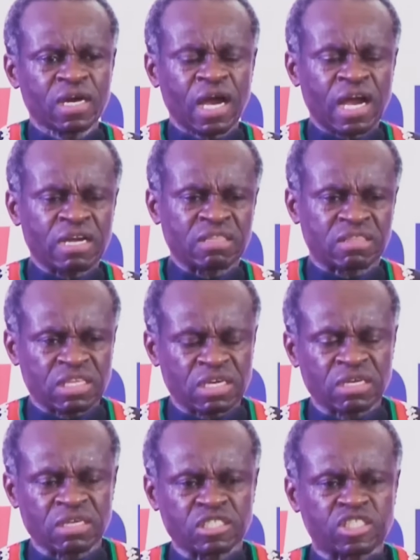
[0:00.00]
and
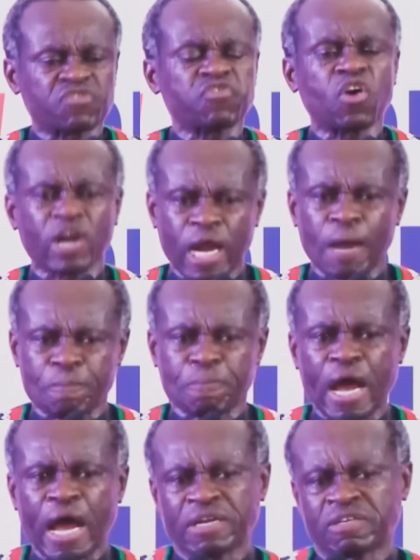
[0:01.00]
things fall
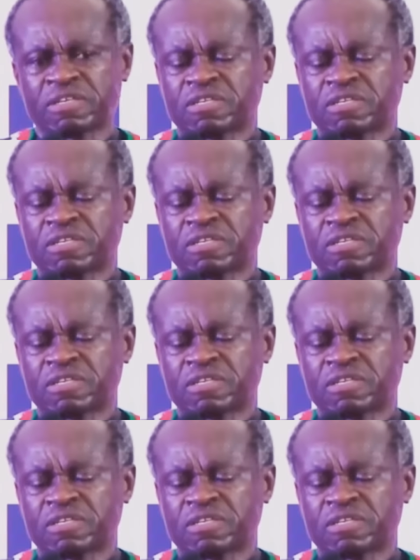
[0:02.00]
apart.